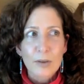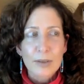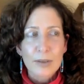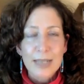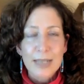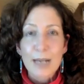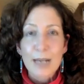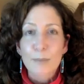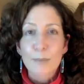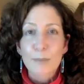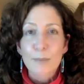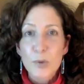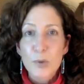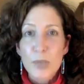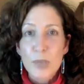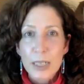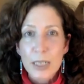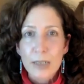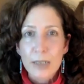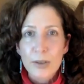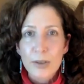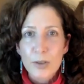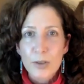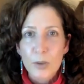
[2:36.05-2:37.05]
taboo
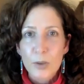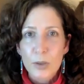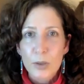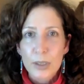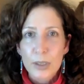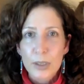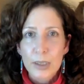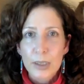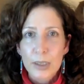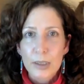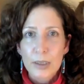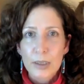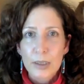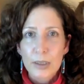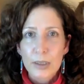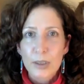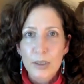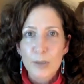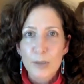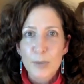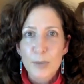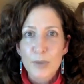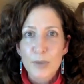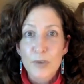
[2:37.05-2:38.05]
territory in
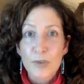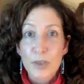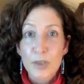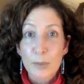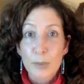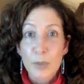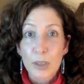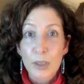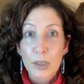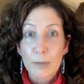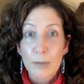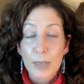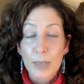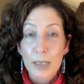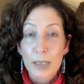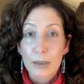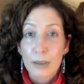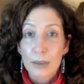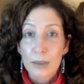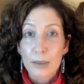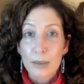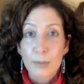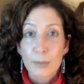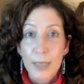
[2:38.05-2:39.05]
terms of subject
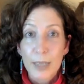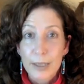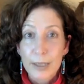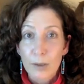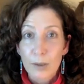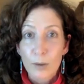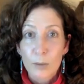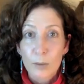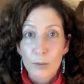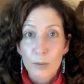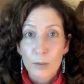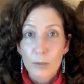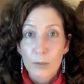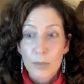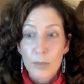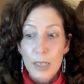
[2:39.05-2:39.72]
matter in my home.